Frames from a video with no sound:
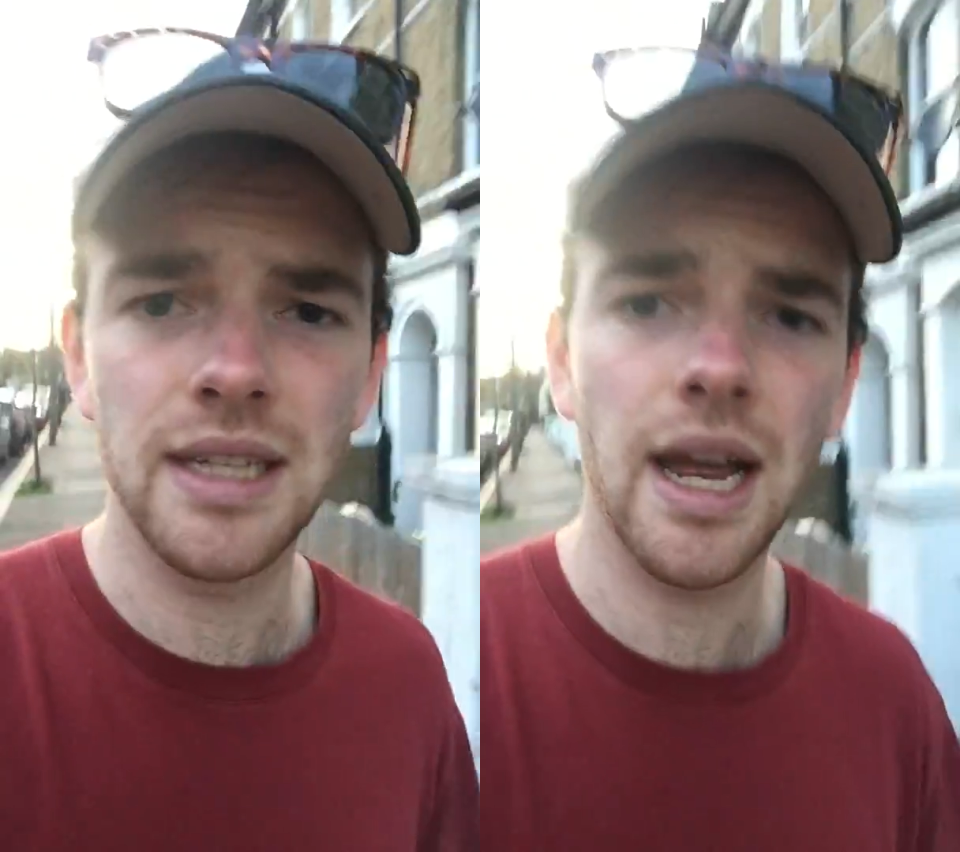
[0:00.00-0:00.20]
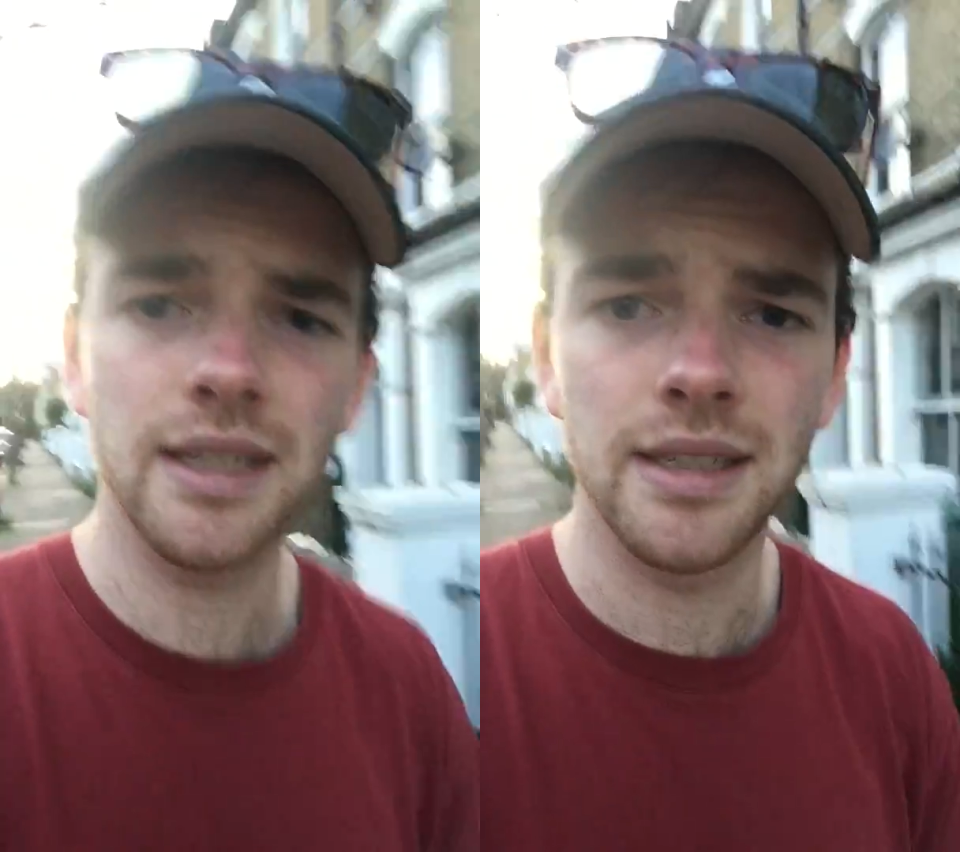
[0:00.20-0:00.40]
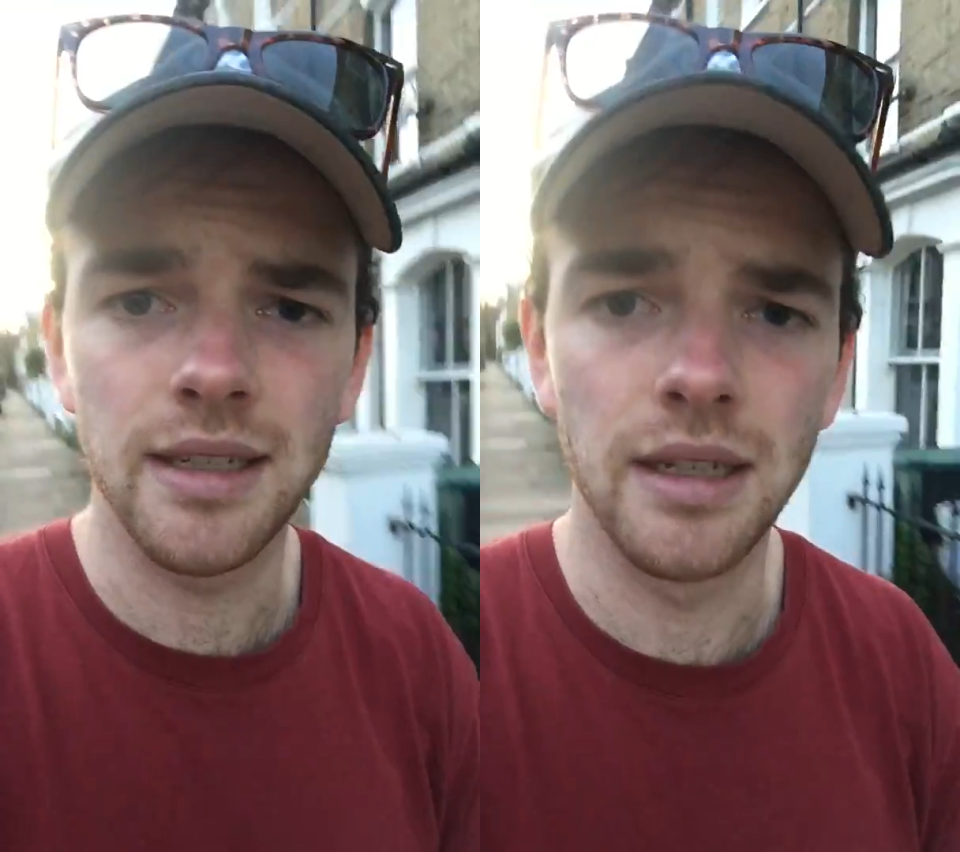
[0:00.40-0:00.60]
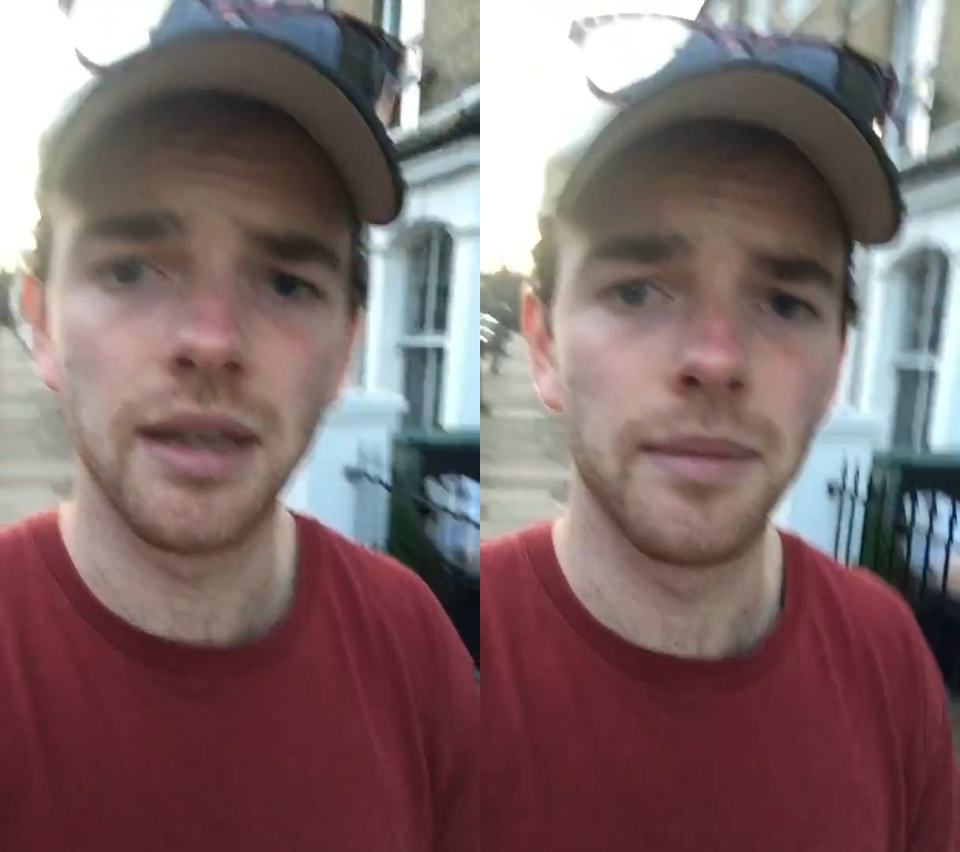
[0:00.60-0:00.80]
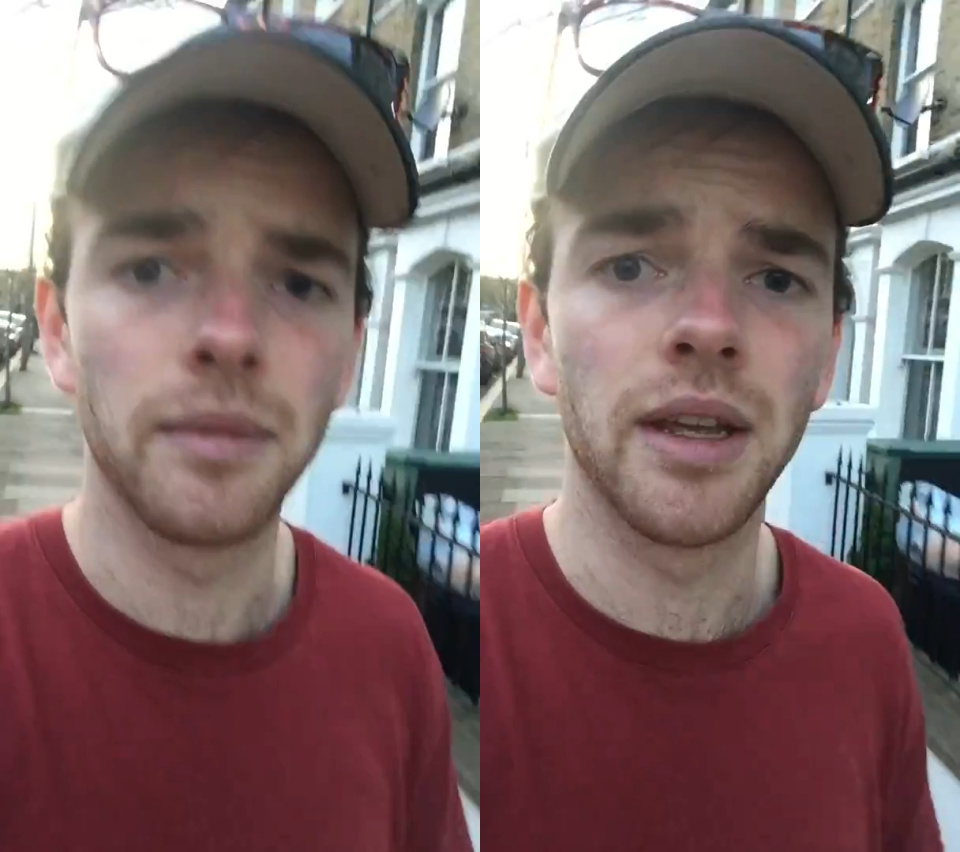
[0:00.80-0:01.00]
tactics are
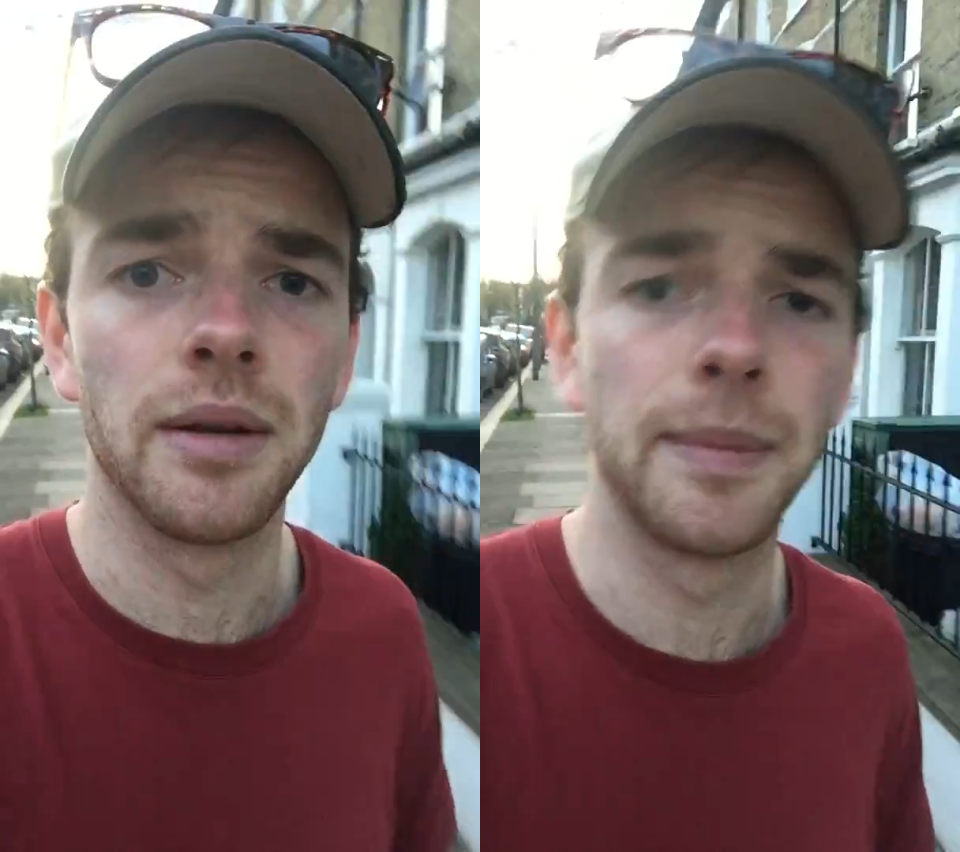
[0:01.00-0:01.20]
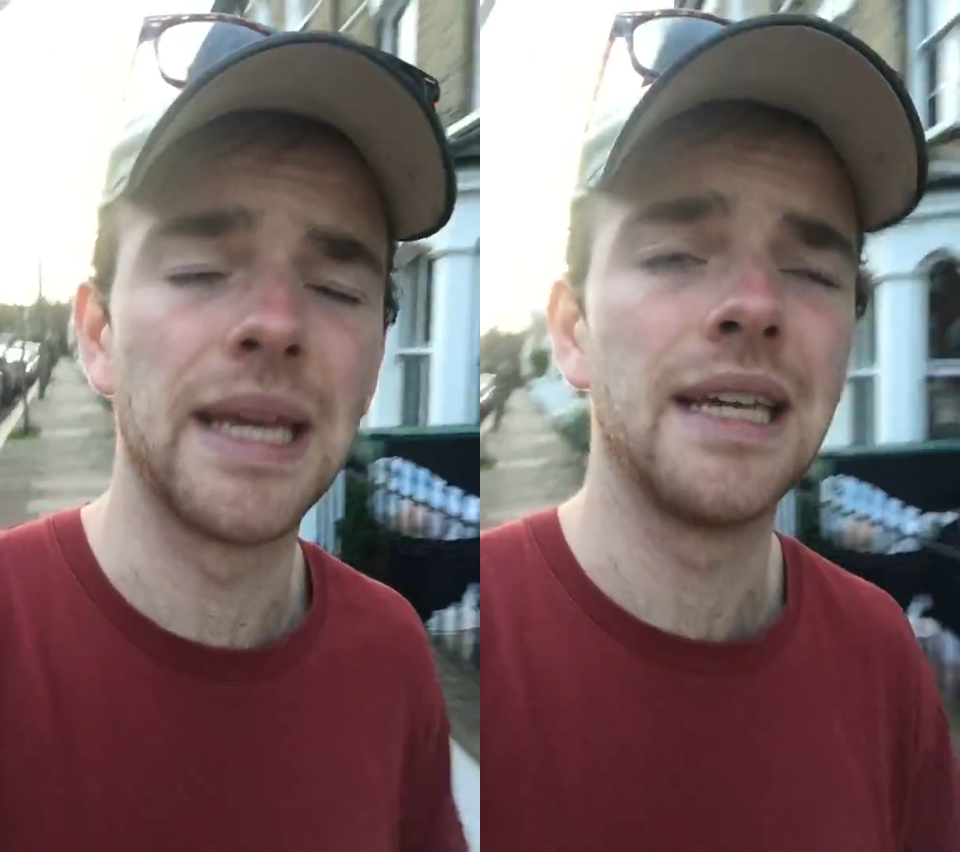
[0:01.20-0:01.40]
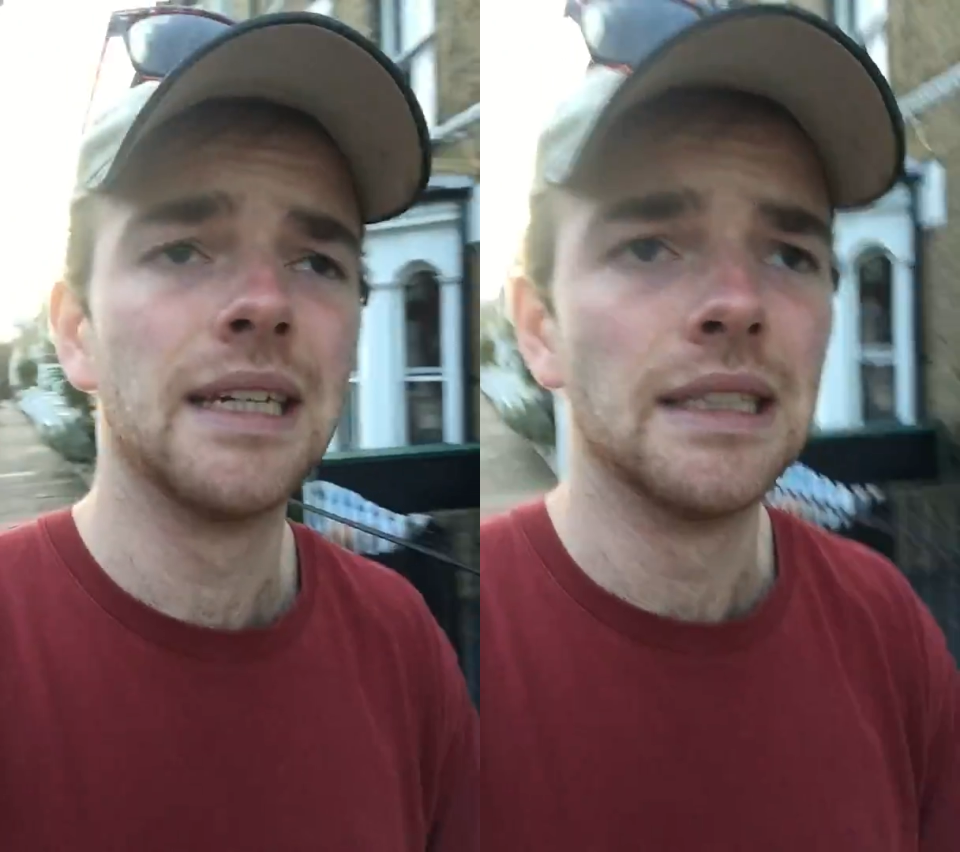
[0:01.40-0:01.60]
going to be,